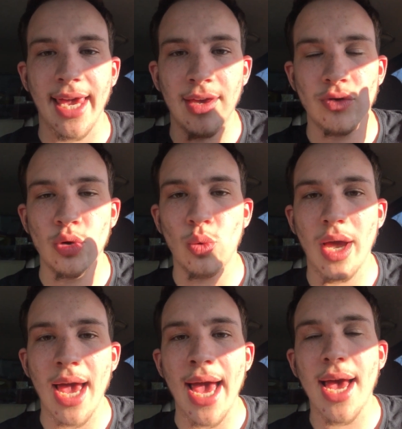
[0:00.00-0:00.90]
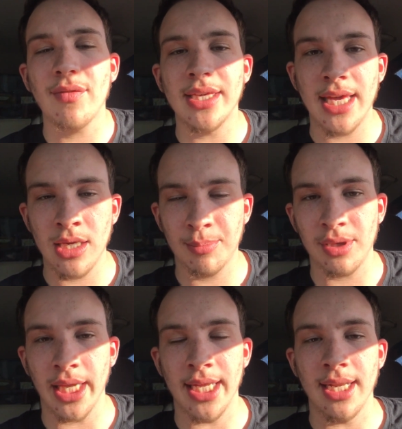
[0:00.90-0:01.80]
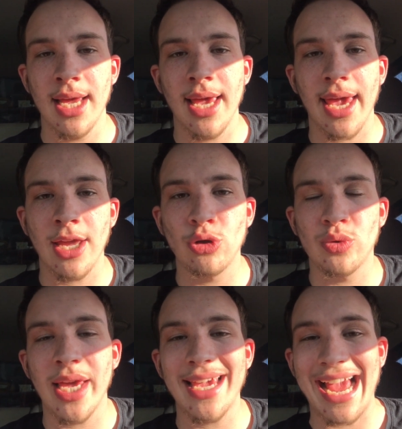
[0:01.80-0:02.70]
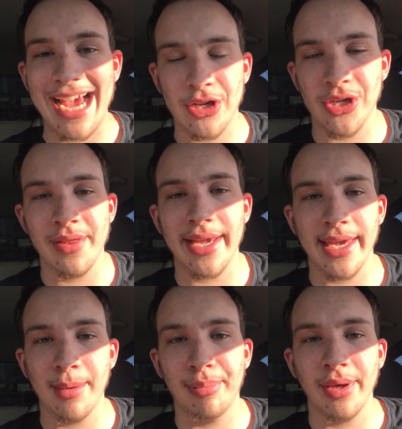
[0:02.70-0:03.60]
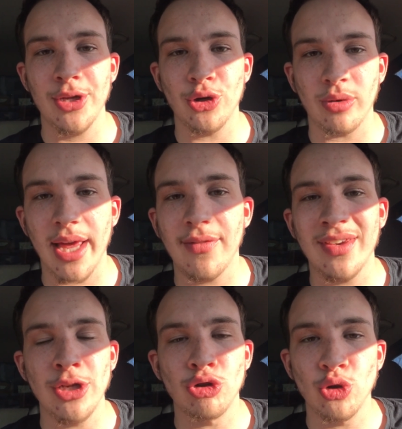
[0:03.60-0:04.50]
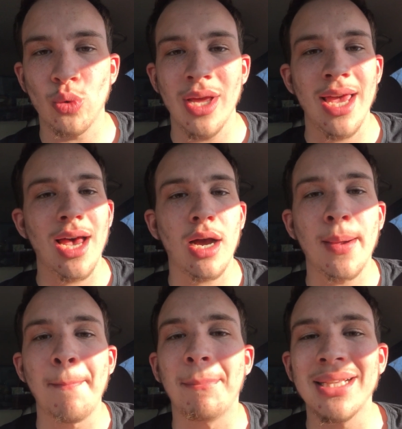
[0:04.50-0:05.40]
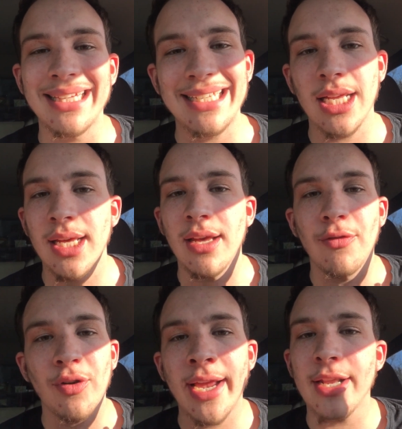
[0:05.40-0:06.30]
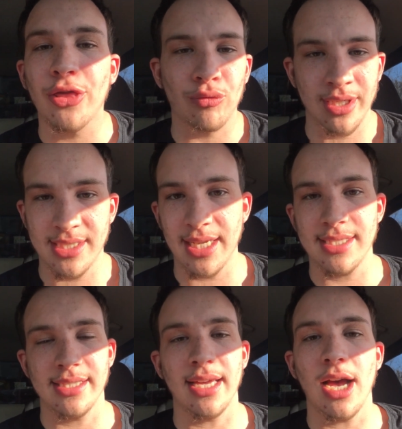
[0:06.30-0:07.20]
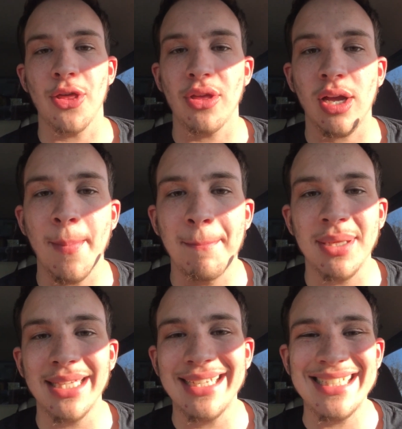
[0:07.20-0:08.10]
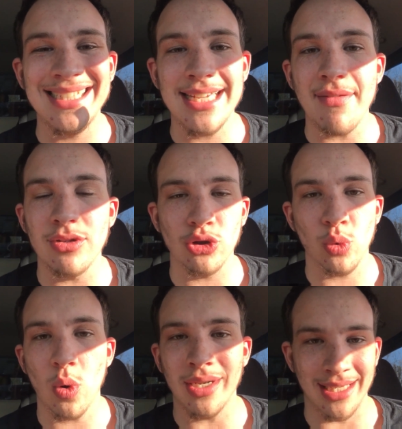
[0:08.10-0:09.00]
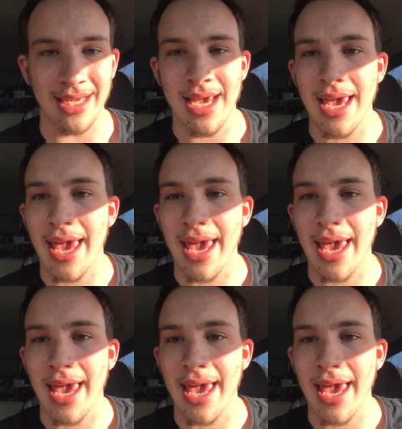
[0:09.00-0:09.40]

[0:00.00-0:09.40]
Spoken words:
if you have a game plan and you take action on that game plan, your life can do a complete, forget a 360, a complete 720,